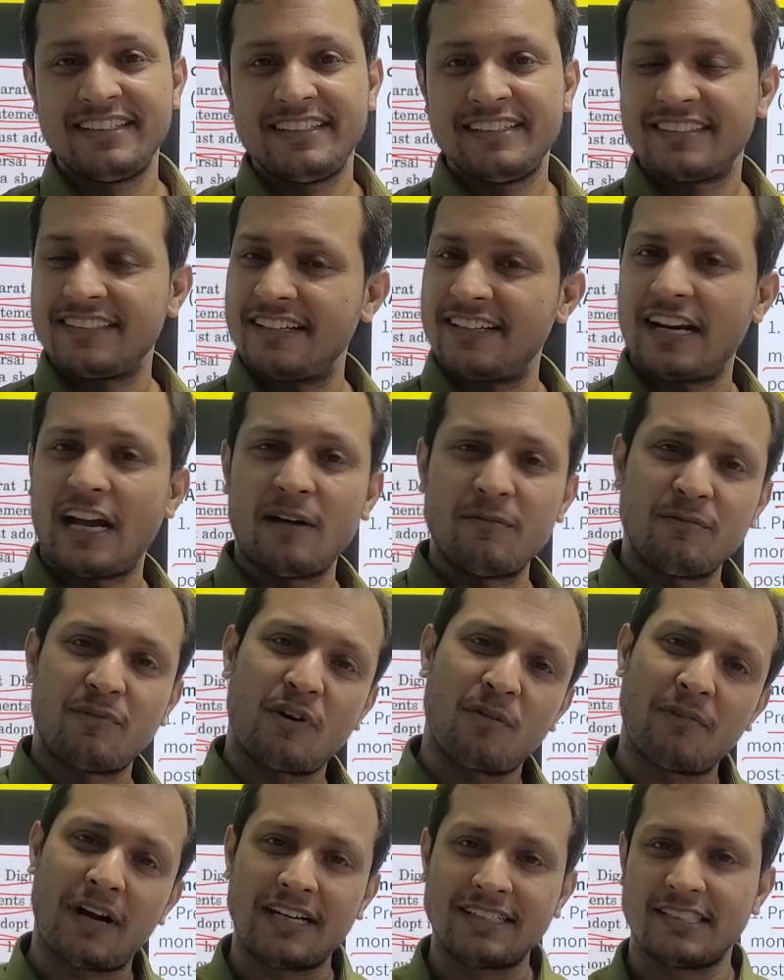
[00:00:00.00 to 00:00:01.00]
Sir, I am
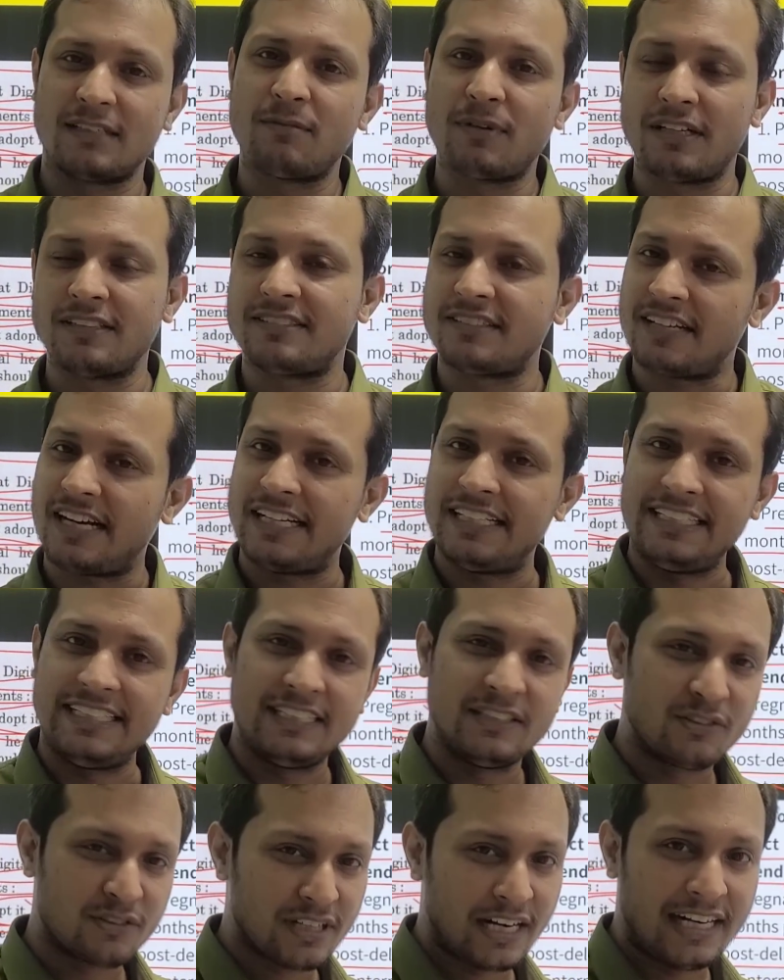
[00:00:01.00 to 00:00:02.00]
from Hyderabad, sir, I
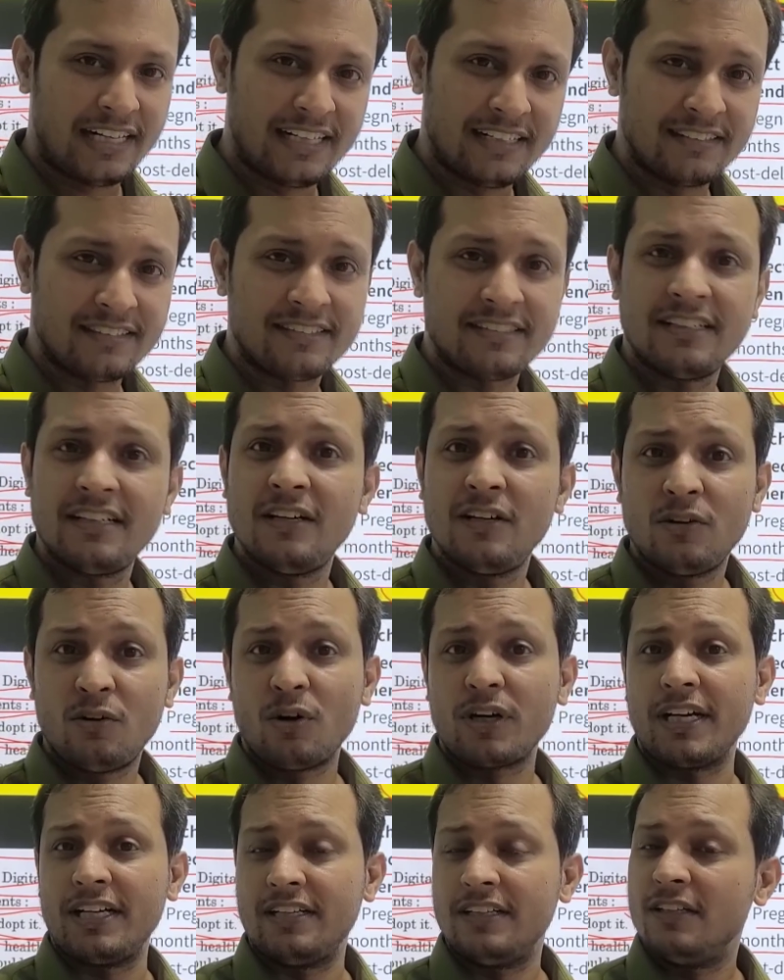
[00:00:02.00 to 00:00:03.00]
need your guidance.
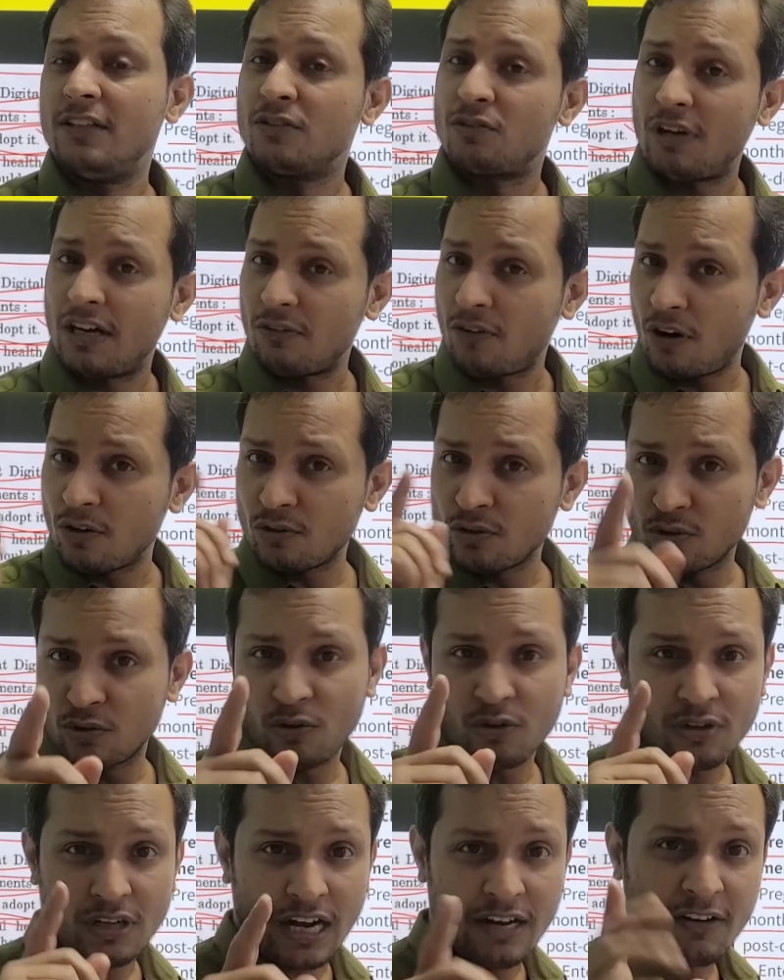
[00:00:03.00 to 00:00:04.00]
Okay, so I want
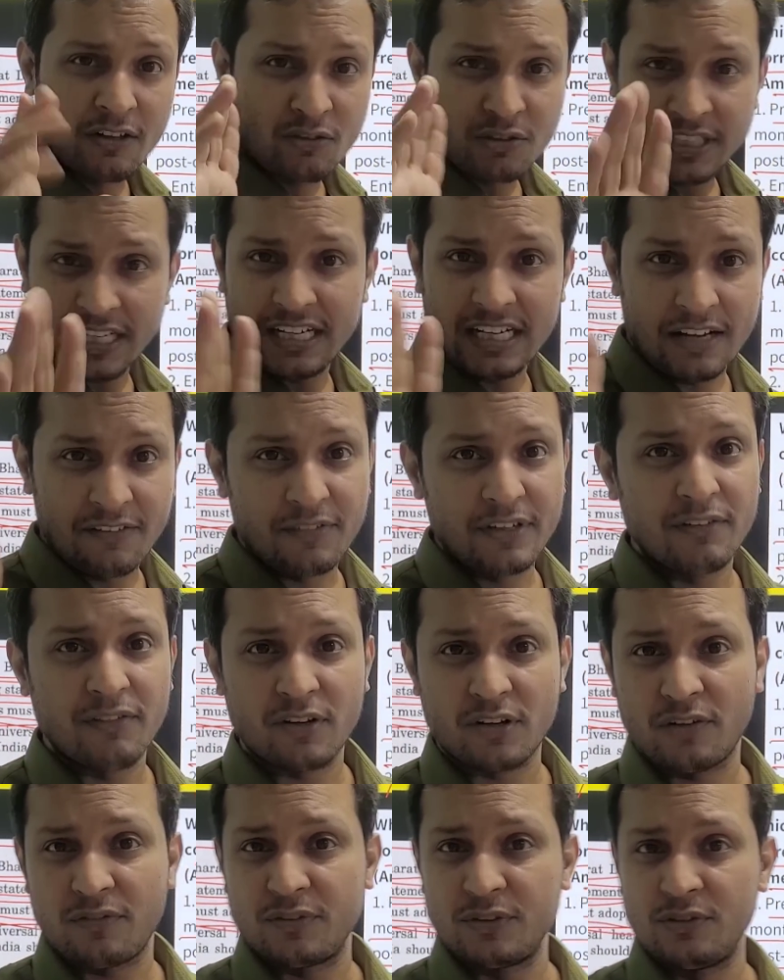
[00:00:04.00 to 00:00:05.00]
to tell every
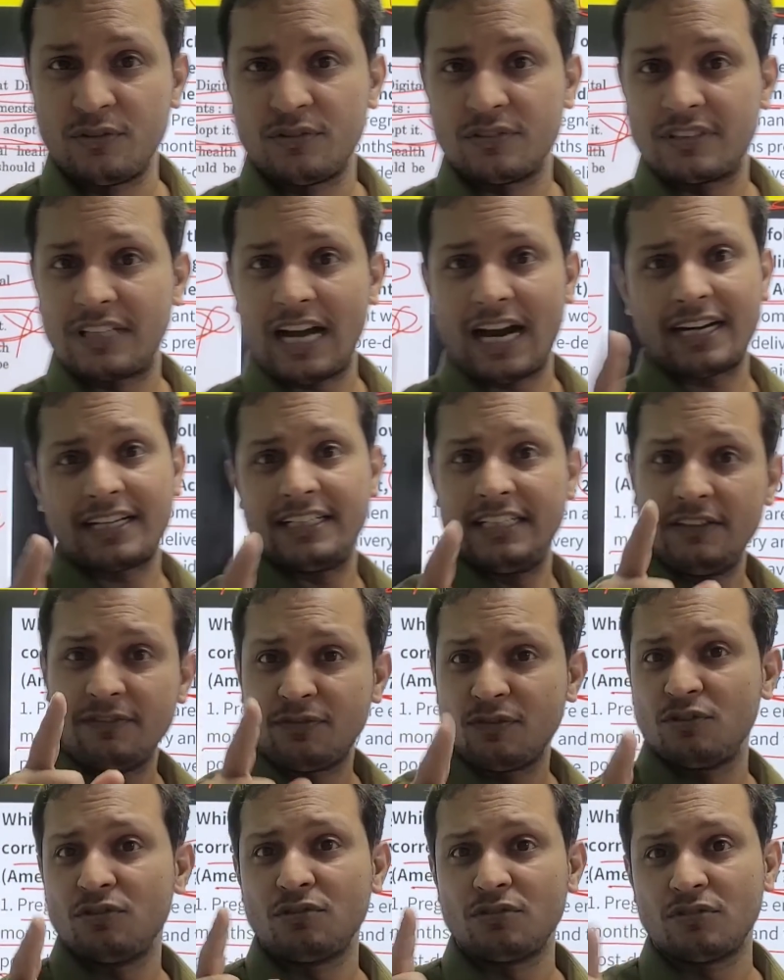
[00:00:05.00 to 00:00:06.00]
one of you that
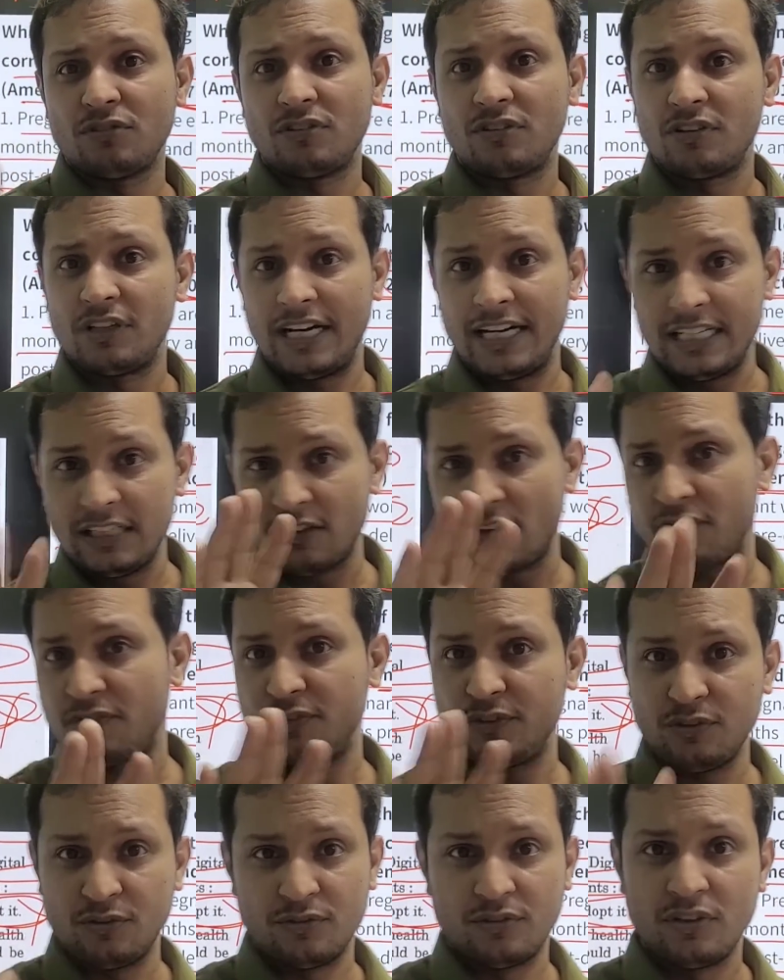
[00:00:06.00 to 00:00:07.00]
if you, any of
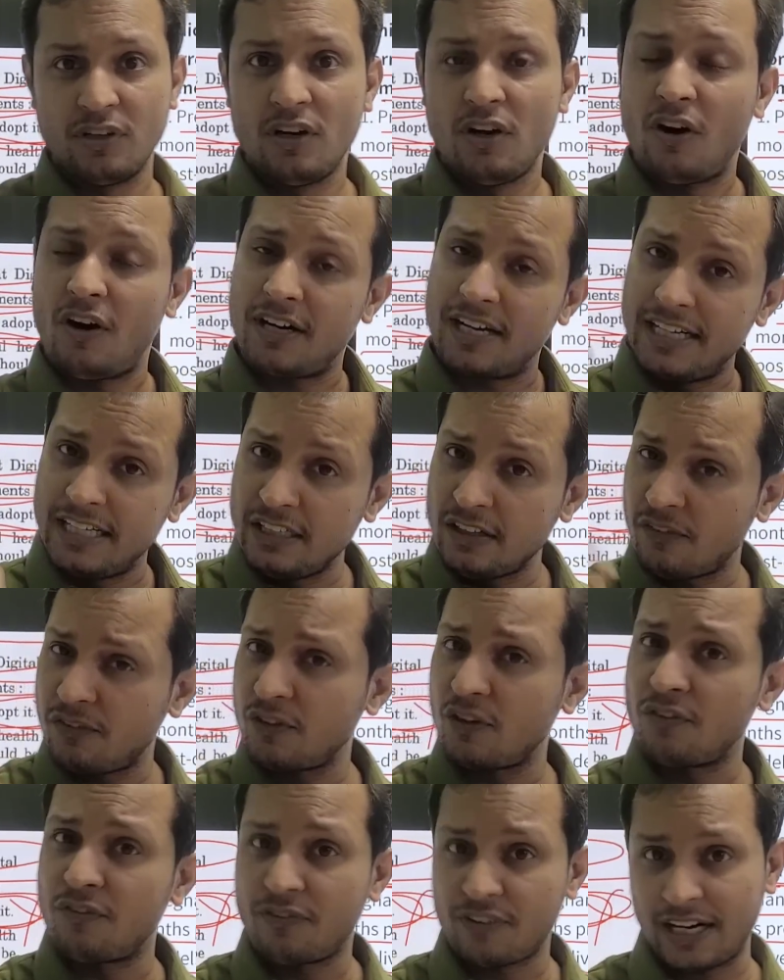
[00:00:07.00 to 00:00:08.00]
you or any of
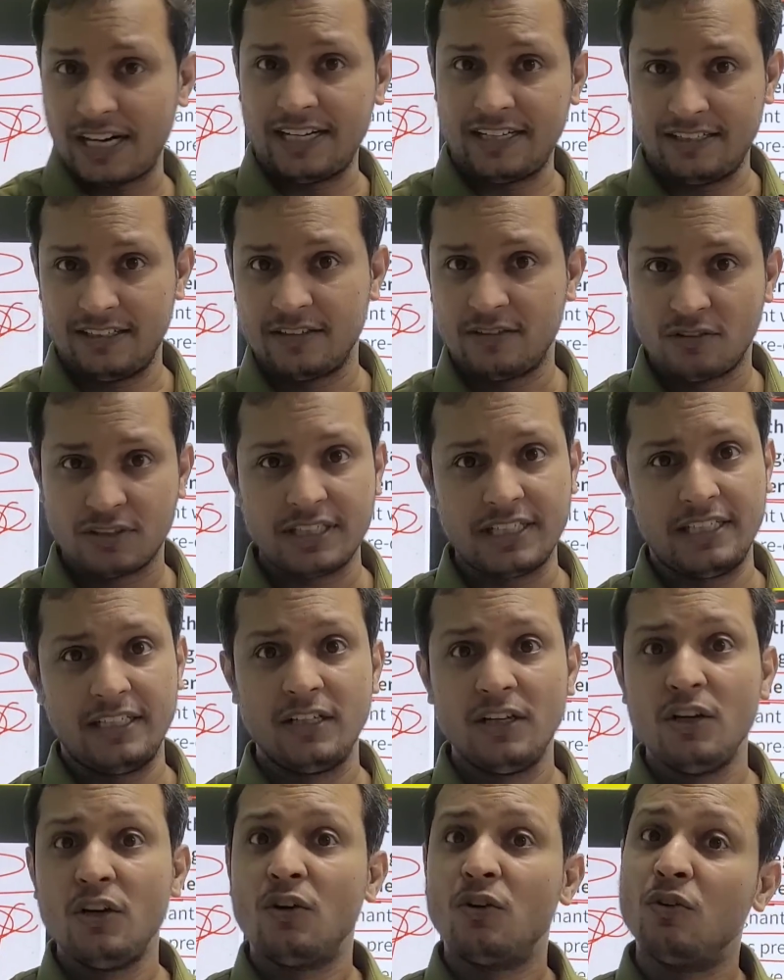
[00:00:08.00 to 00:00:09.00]
your friend,
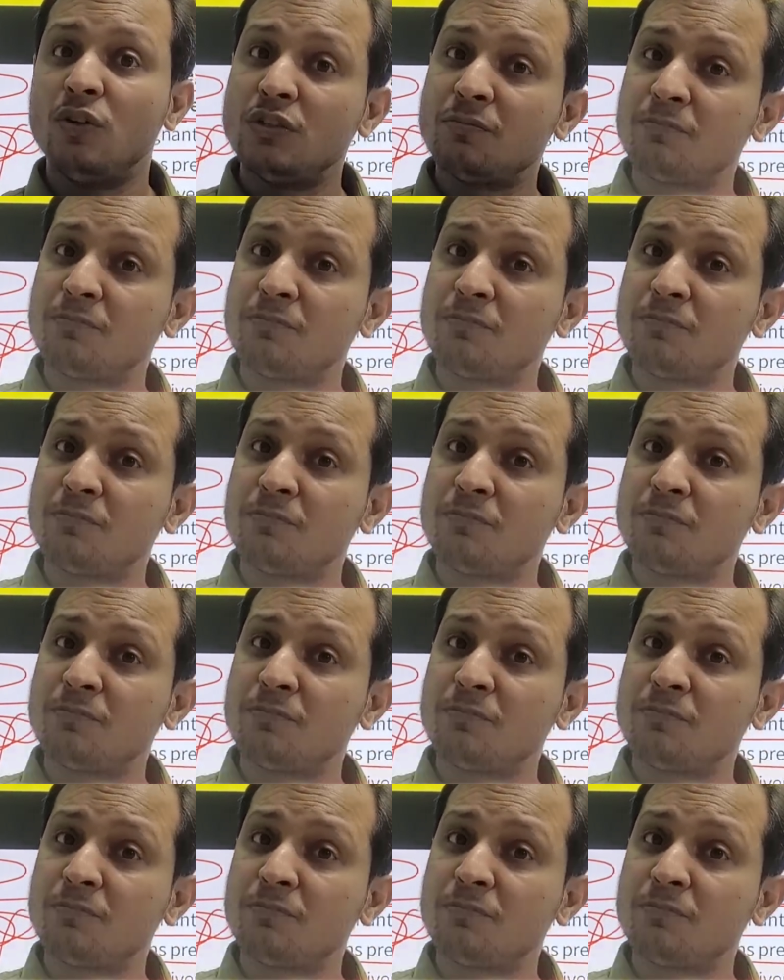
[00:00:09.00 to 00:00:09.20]
okay, who